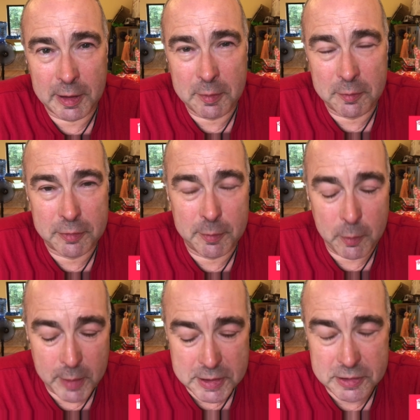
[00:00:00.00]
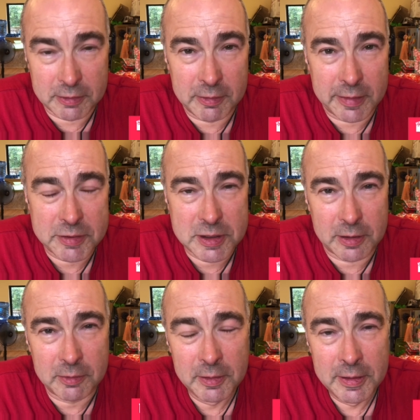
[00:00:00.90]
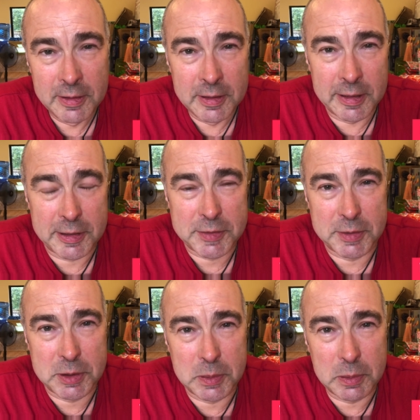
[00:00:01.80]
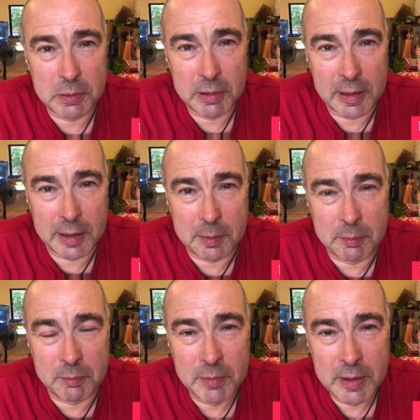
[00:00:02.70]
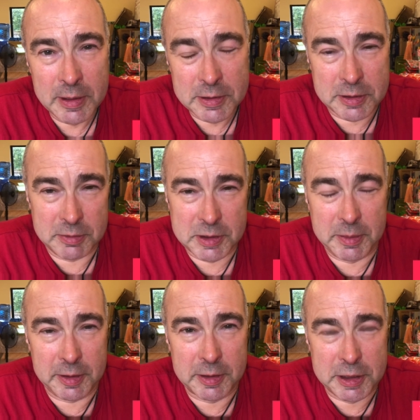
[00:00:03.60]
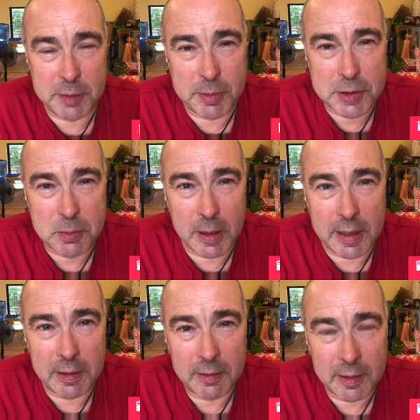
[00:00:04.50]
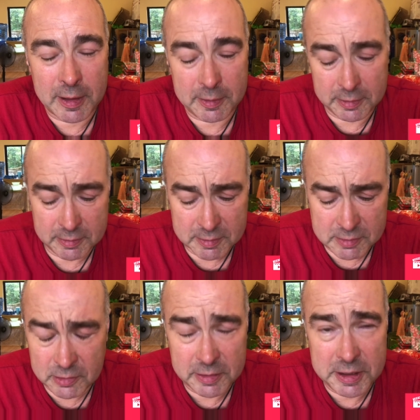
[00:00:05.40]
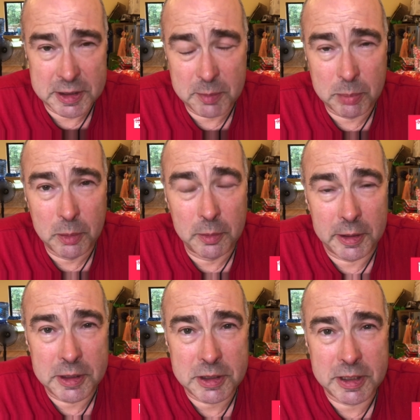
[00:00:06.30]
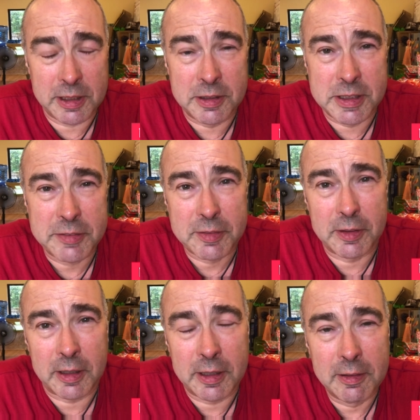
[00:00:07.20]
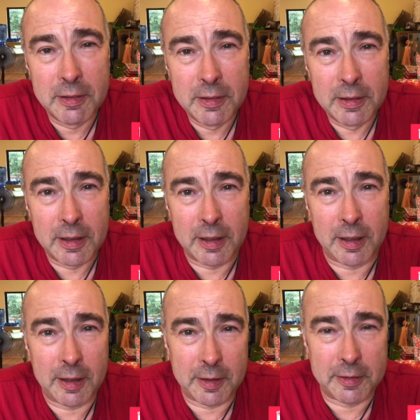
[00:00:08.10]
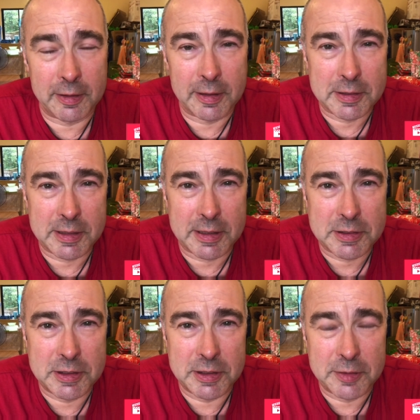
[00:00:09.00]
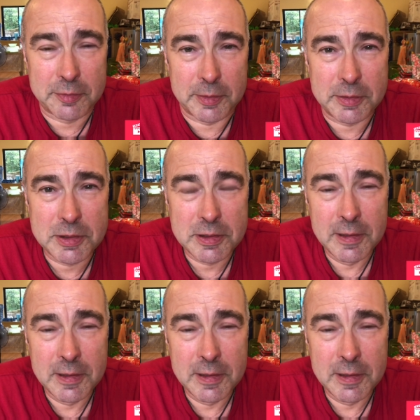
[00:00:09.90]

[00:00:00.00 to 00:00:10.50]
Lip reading: from a Western lifestyle, that's for sure, to eat the cheapest way. Not eating poorly, just eating differently. I think that's the difference.